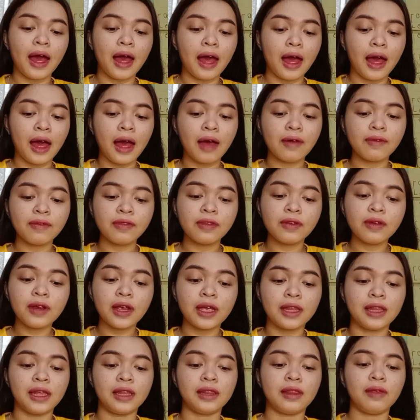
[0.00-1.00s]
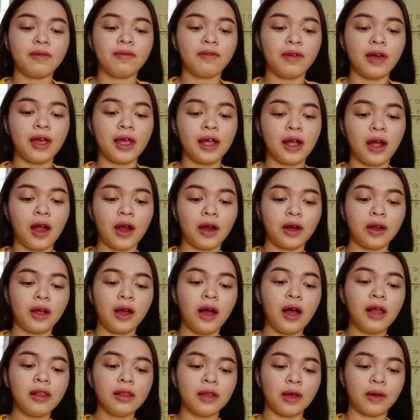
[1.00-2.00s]
After identifying our
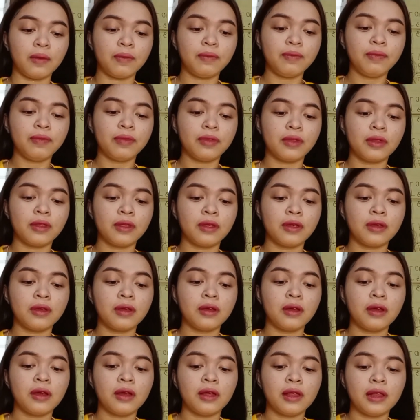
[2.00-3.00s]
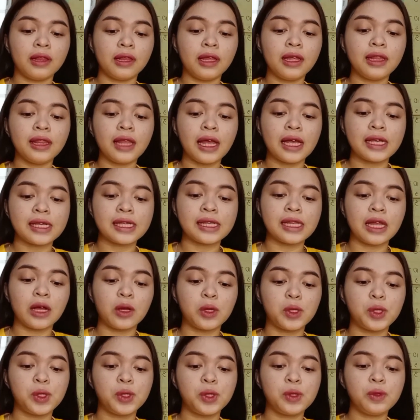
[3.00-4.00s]
column, let us
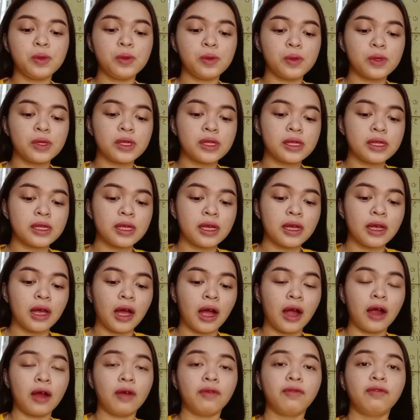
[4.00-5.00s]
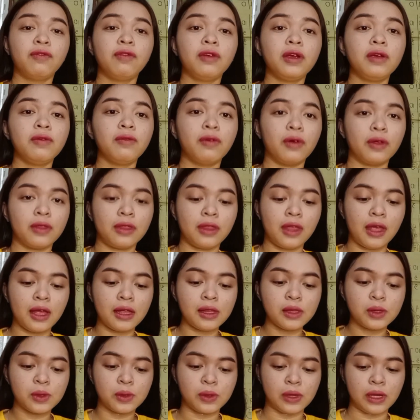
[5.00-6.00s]
now choose our pivot
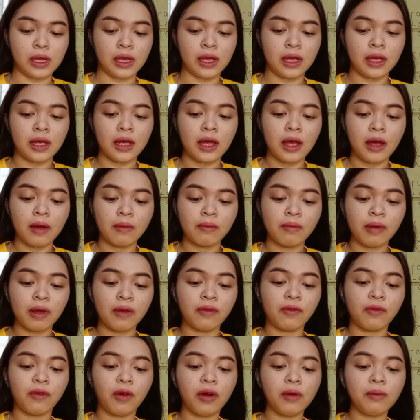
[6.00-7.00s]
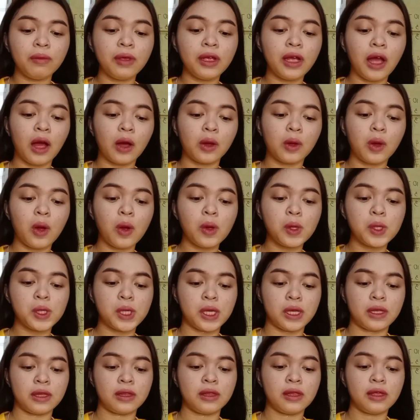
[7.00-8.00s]
entry by forming a
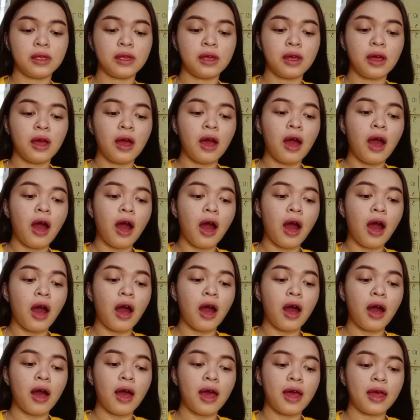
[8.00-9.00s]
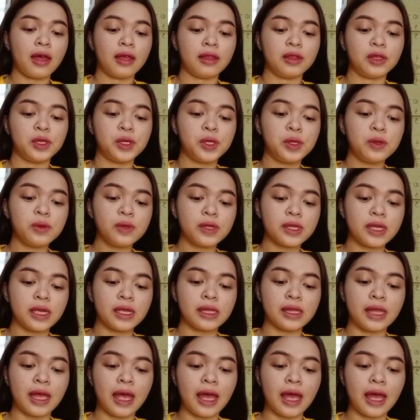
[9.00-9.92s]
quotient and choosing the